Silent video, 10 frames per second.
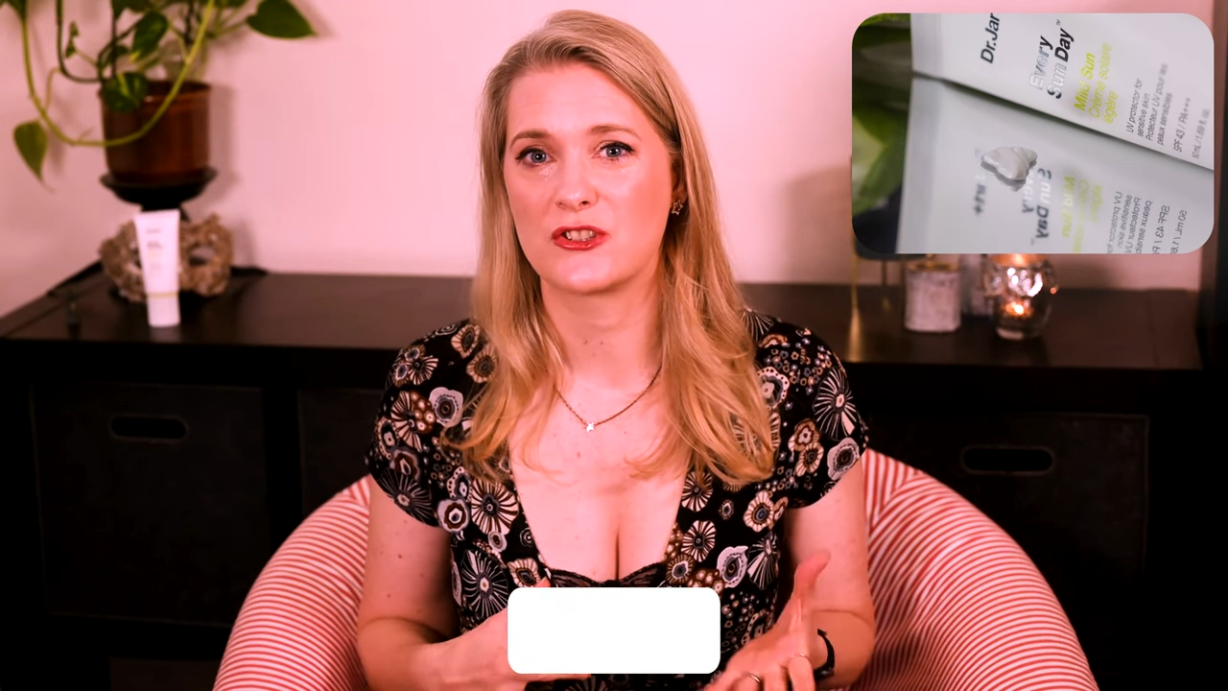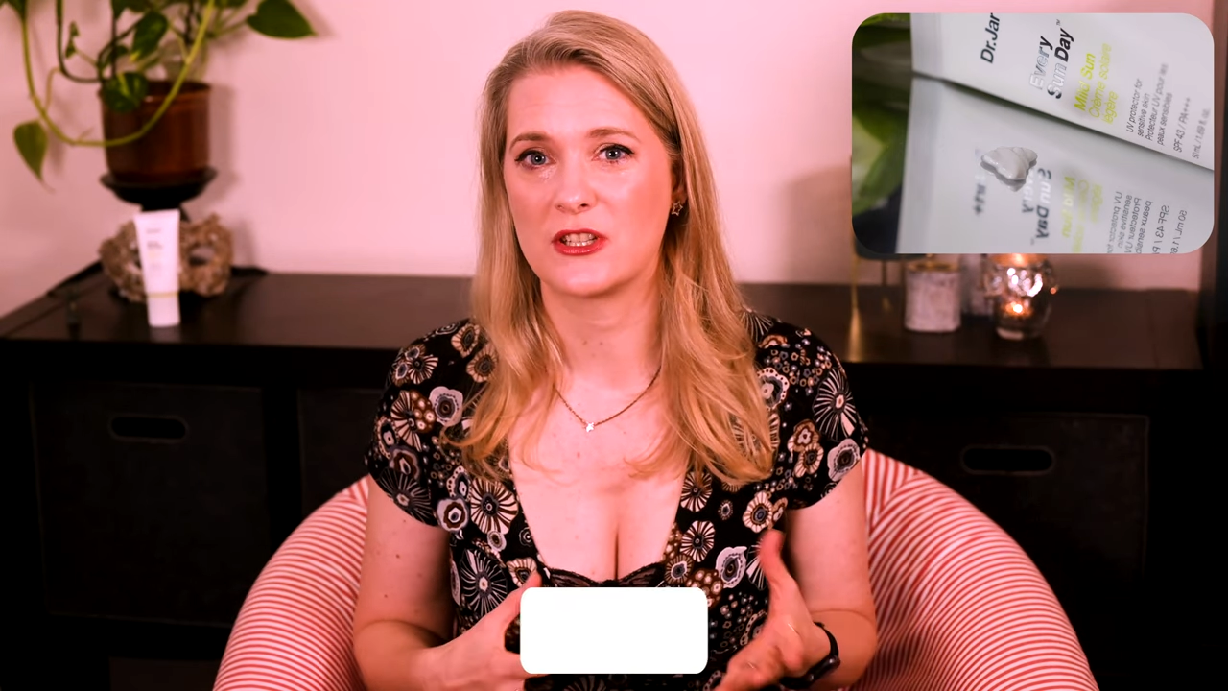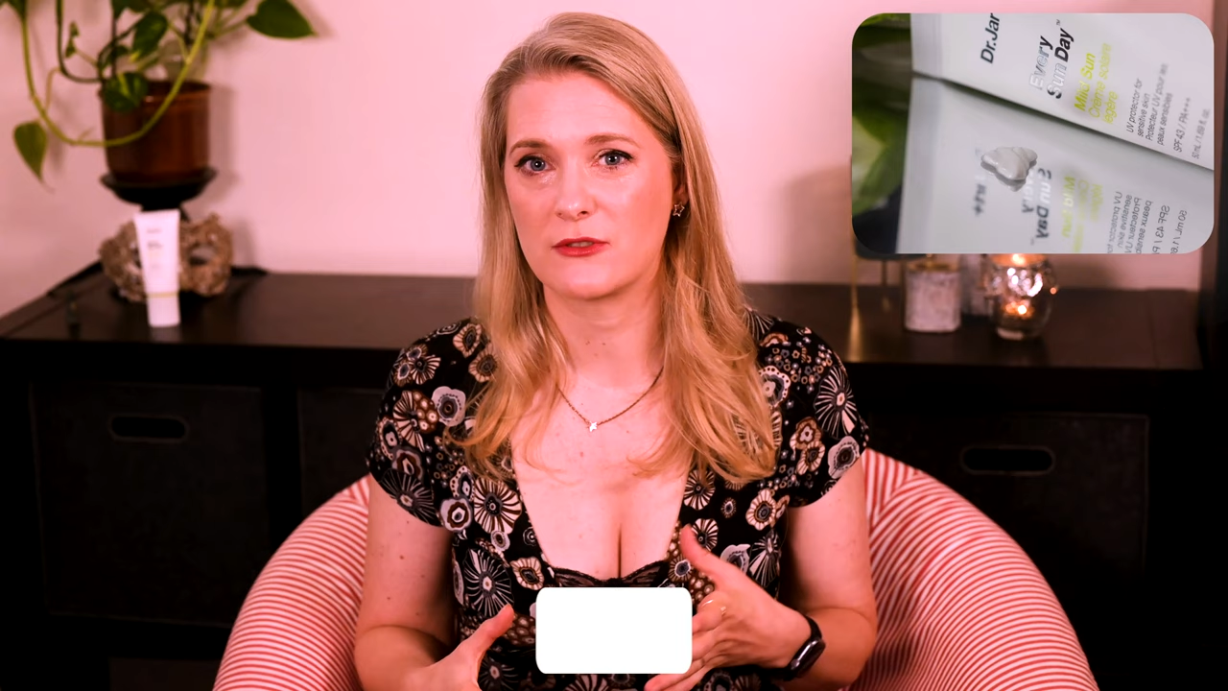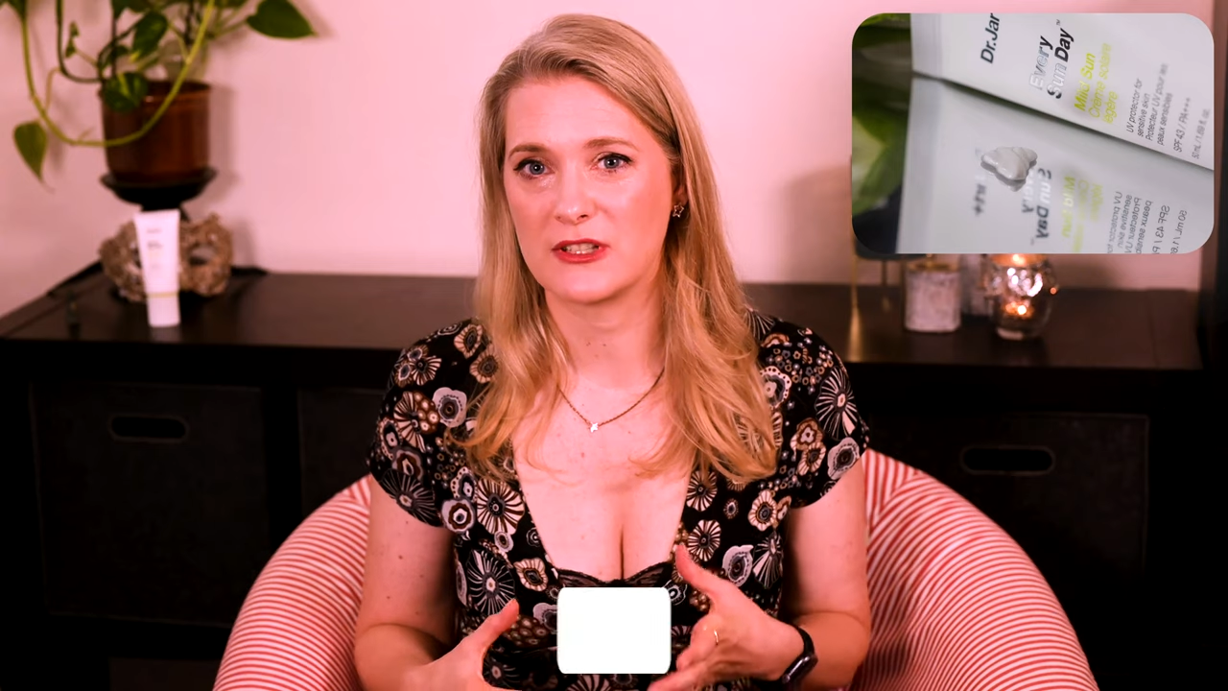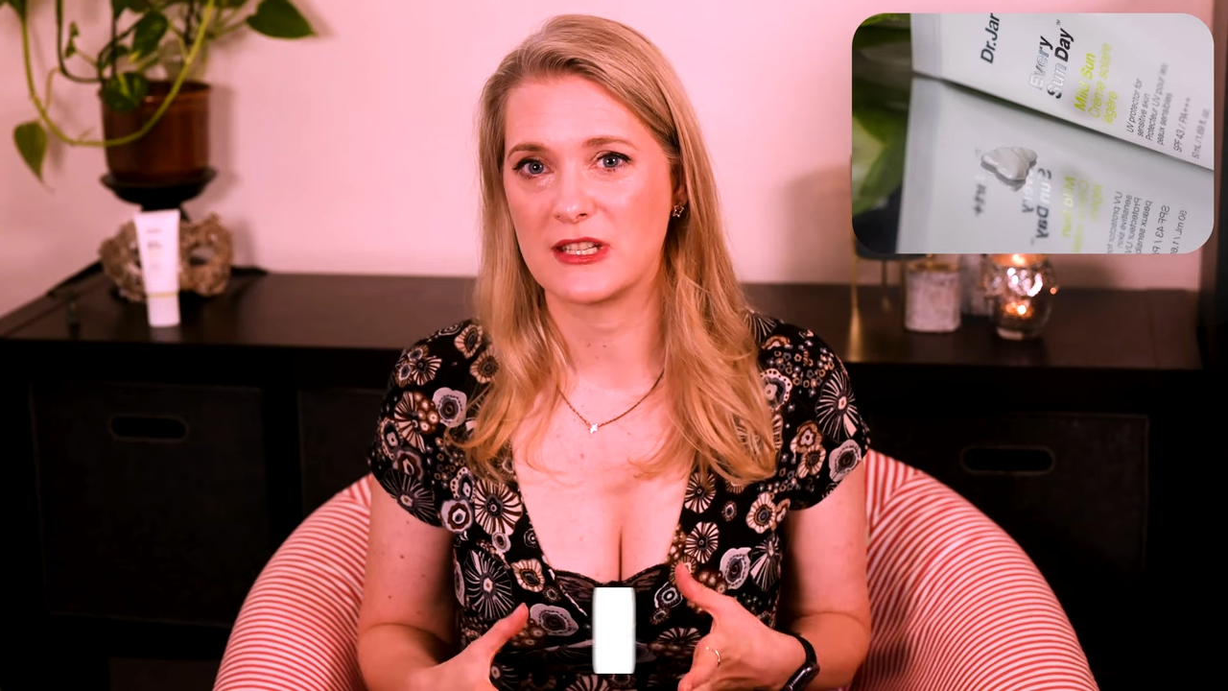
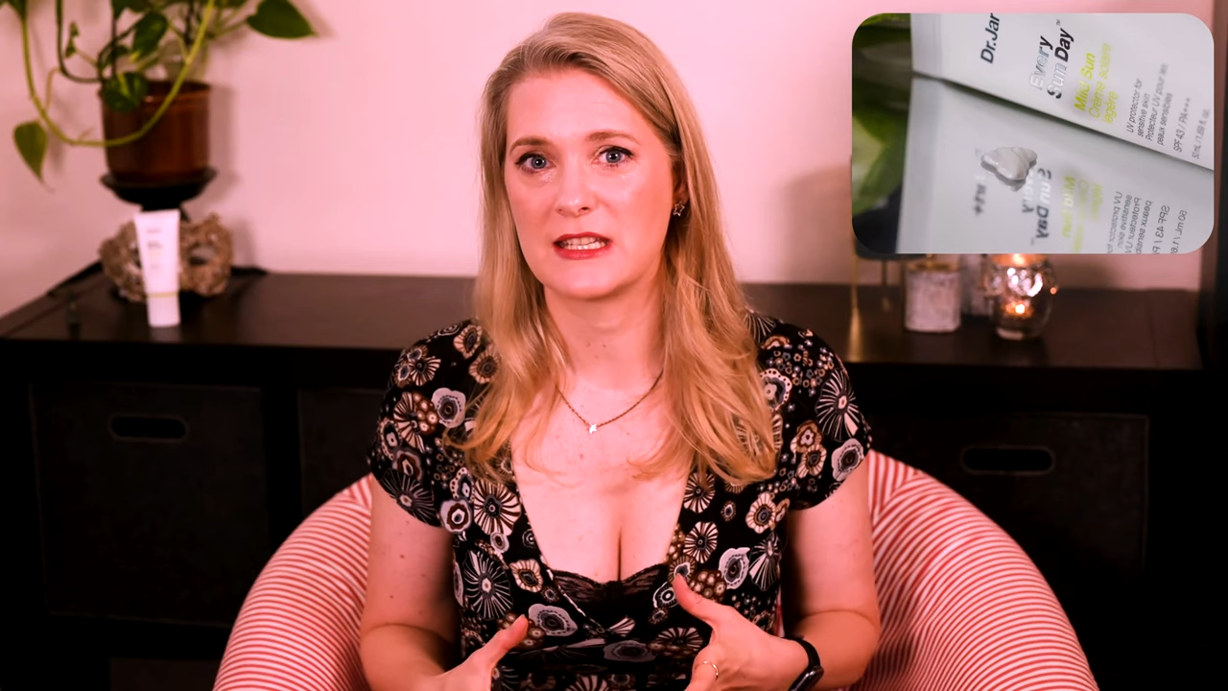citrusy